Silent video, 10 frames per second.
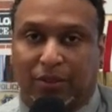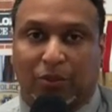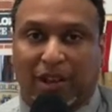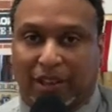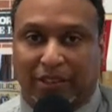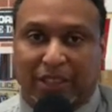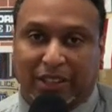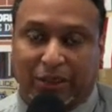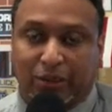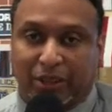Why are you here?
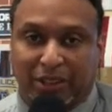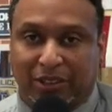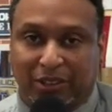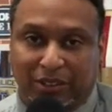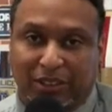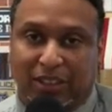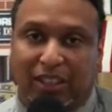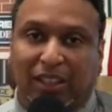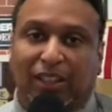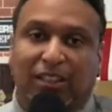What are you doing?
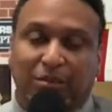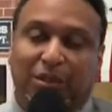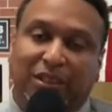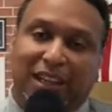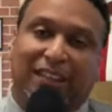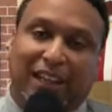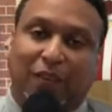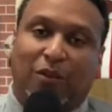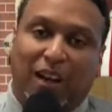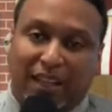Communicate
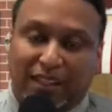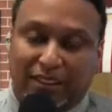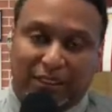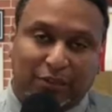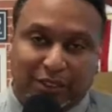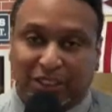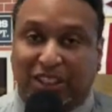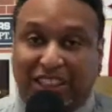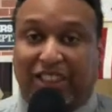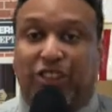that why. Your vision
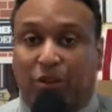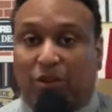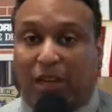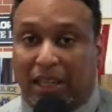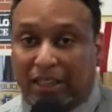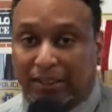is your why.